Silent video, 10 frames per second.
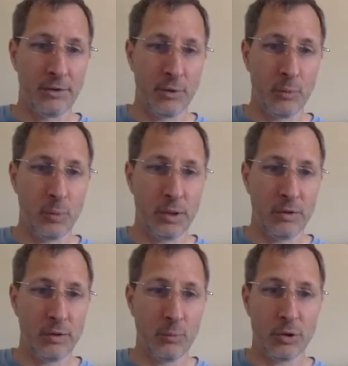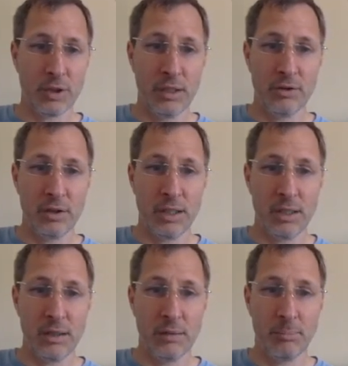So we're changing
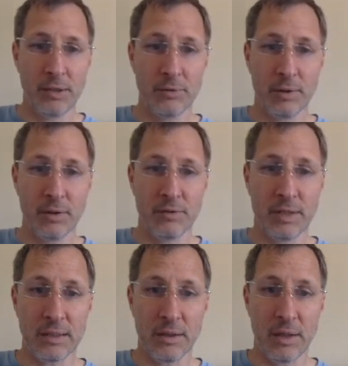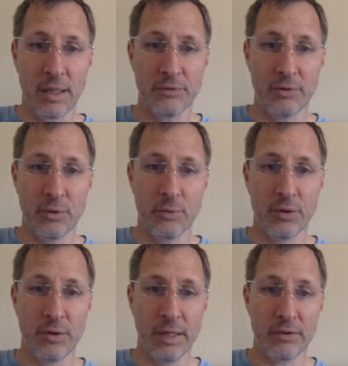basically the second to last
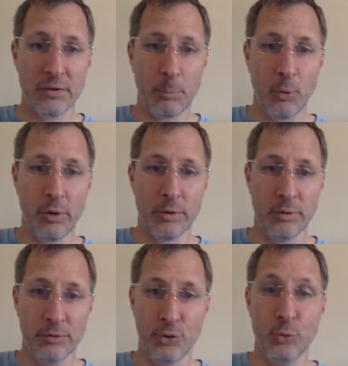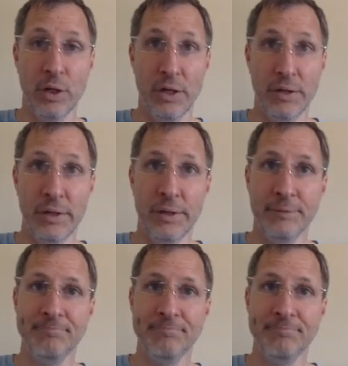node's next pointer to none.